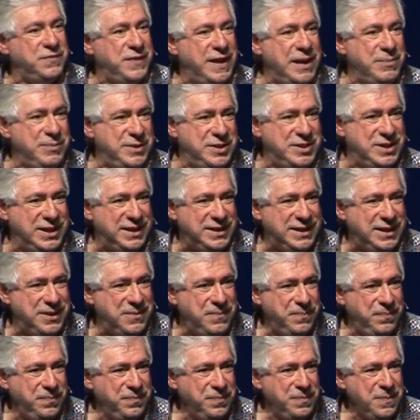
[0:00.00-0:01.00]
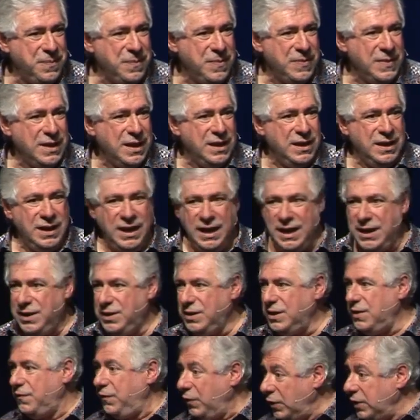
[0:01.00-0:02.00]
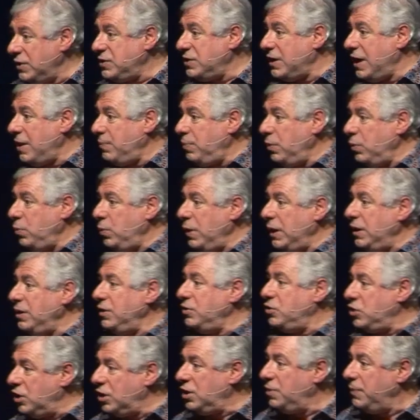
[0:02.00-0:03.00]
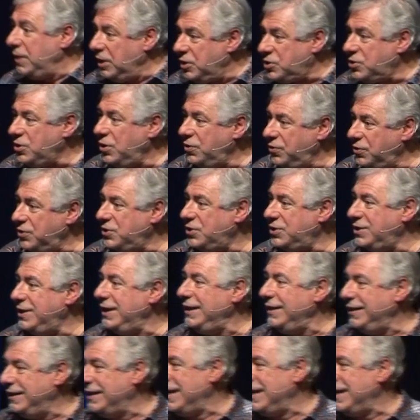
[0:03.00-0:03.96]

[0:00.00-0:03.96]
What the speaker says: Family Centre. And for example, when Jeremy and Sandra Steele